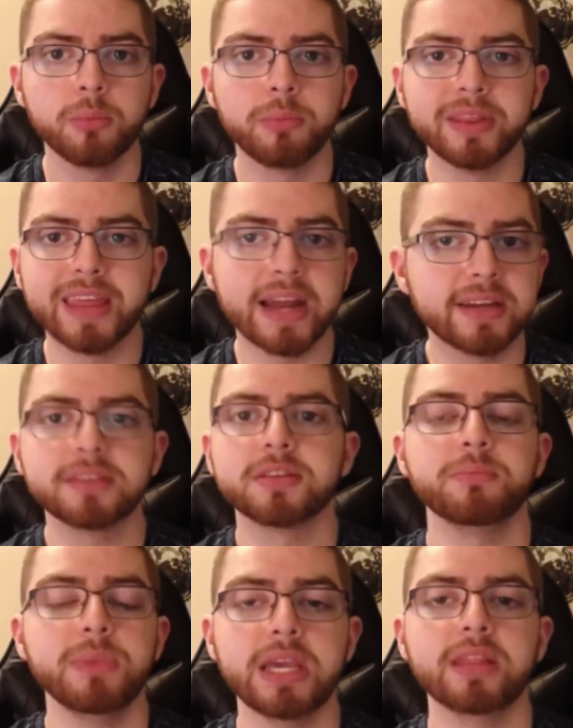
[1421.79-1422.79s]
But that
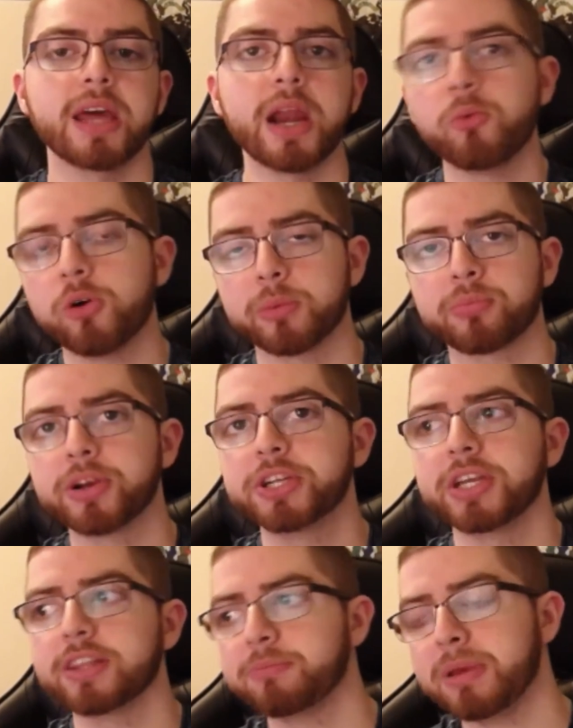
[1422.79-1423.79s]
doesn't mean that I won't
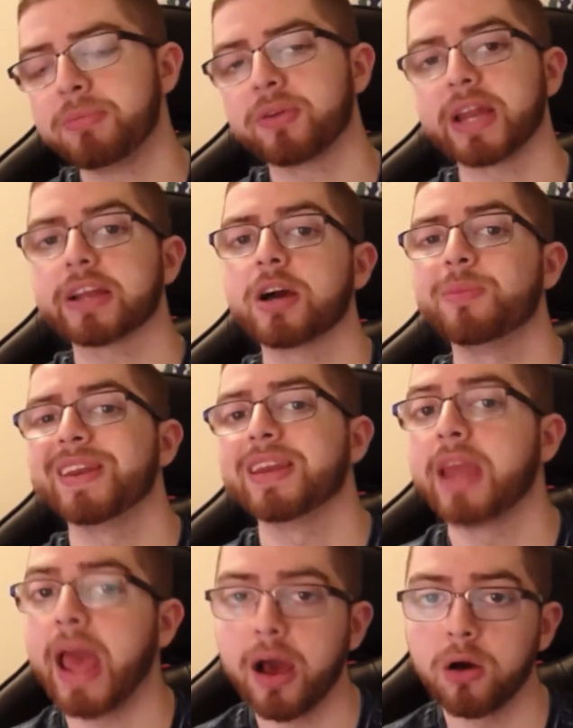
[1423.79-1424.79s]
appreciate the people that come in
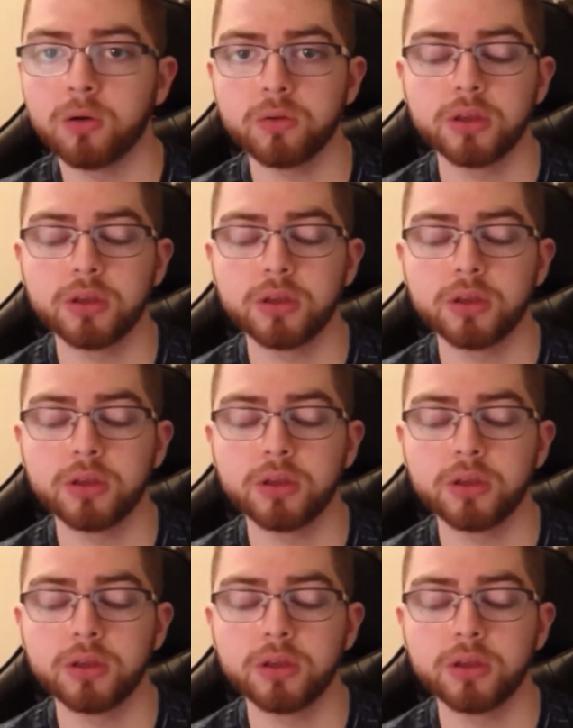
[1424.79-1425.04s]
now.